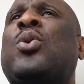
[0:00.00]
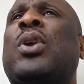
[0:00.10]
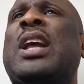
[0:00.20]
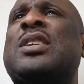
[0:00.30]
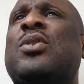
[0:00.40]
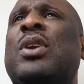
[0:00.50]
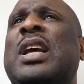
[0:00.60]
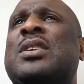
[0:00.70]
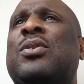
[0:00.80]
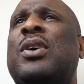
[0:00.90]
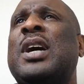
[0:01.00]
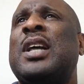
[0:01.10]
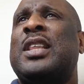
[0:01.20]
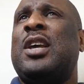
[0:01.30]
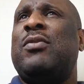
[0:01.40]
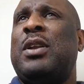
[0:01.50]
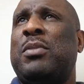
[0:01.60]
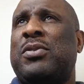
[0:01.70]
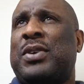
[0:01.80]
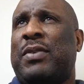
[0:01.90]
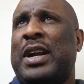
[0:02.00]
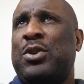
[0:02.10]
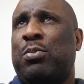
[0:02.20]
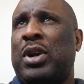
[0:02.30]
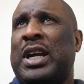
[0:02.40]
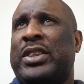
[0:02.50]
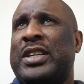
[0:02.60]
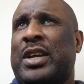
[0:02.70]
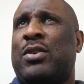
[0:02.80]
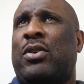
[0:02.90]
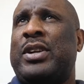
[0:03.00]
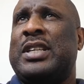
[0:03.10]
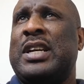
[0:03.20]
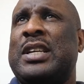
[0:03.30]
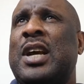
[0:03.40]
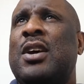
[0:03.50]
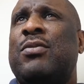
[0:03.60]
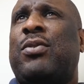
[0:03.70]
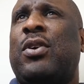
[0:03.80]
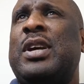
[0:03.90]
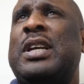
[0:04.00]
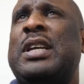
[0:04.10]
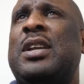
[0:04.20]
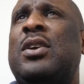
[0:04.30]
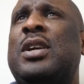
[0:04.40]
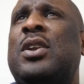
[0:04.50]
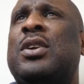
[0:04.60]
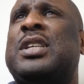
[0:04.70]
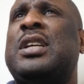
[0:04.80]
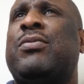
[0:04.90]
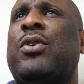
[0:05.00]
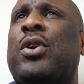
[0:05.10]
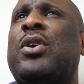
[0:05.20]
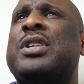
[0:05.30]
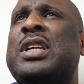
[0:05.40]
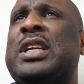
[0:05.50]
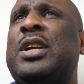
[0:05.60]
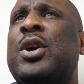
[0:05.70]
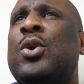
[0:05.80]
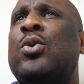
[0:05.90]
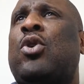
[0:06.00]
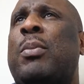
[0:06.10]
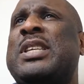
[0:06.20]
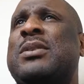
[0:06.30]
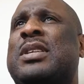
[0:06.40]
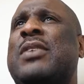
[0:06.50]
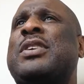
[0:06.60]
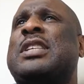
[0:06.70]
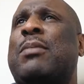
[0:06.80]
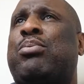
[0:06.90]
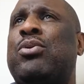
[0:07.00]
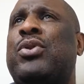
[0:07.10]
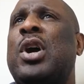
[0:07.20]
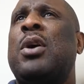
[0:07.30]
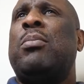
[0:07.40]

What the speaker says: go, let go, let go. Thank you very much, Father. You brought that in 2 Corinthians. For not he who commends himself is approved,